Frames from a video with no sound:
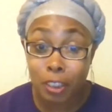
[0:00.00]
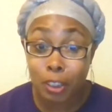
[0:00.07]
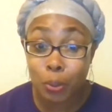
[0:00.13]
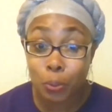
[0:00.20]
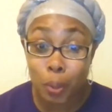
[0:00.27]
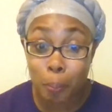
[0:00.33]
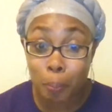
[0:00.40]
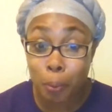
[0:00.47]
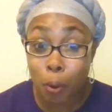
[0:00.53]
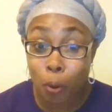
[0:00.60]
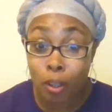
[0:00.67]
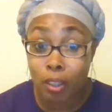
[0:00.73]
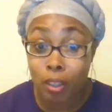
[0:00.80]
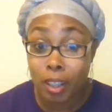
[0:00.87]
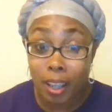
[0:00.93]
to
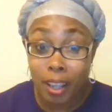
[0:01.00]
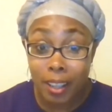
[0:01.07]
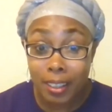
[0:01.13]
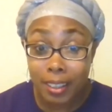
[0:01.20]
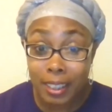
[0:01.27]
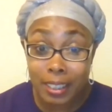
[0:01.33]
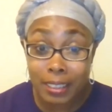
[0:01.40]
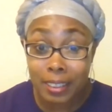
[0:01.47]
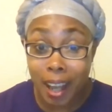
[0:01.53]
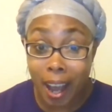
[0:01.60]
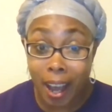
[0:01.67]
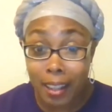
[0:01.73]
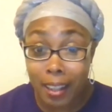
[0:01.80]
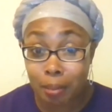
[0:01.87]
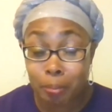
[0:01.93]
report these
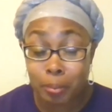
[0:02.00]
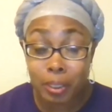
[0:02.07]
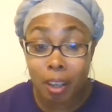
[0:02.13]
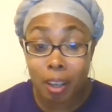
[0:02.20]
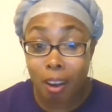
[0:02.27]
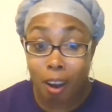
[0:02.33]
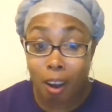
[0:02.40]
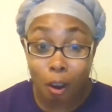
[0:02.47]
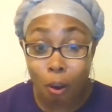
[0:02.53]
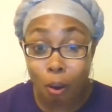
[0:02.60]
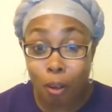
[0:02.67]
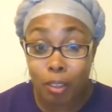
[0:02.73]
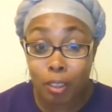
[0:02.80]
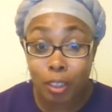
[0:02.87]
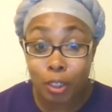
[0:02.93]
items
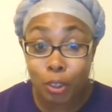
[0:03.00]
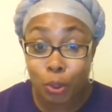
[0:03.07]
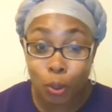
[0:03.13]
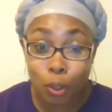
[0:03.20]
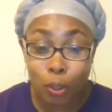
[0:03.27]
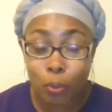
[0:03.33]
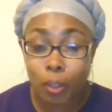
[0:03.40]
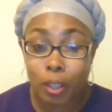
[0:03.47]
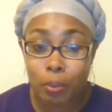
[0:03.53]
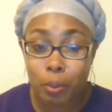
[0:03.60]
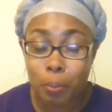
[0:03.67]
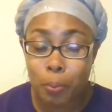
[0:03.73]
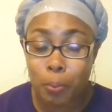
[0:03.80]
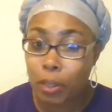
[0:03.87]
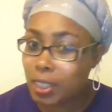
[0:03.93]
on your credit
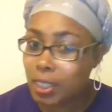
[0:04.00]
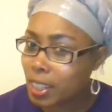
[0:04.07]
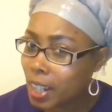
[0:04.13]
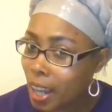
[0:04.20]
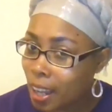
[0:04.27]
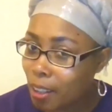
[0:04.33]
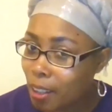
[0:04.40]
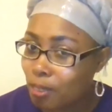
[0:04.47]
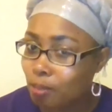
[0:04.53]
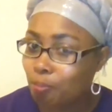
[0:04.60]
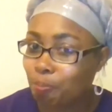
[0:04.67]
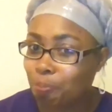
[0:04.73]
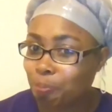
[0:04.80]
report. Now,